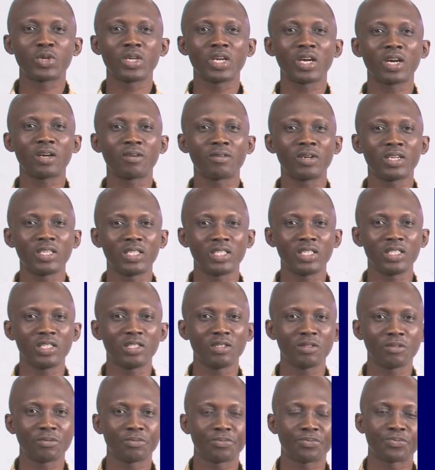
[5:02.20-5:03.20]
we are
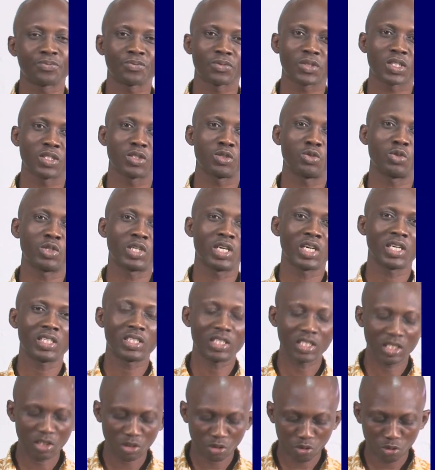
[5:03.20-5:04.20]
ready to
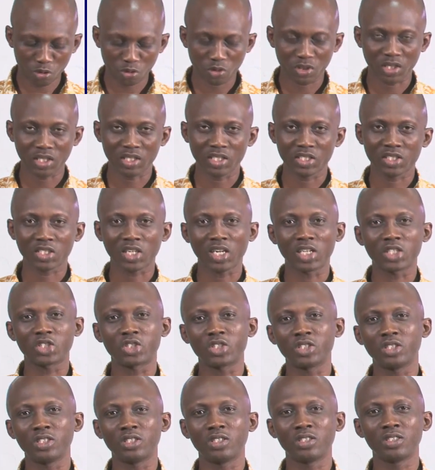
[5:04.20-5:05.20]
get into the
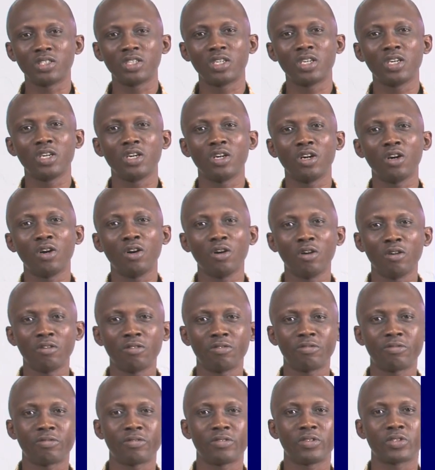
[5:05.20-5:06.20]
discussion
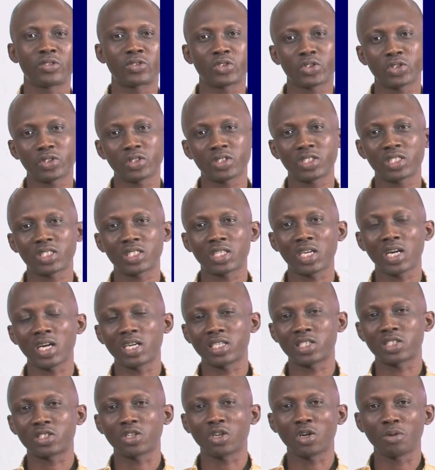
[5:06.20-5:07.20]
of thoughts
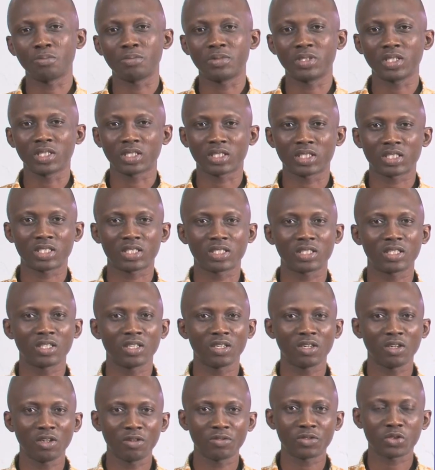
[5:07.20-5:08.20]
as objects
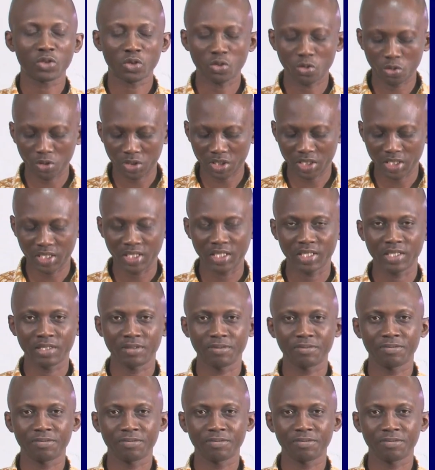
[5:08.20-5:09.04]
of scrutiny.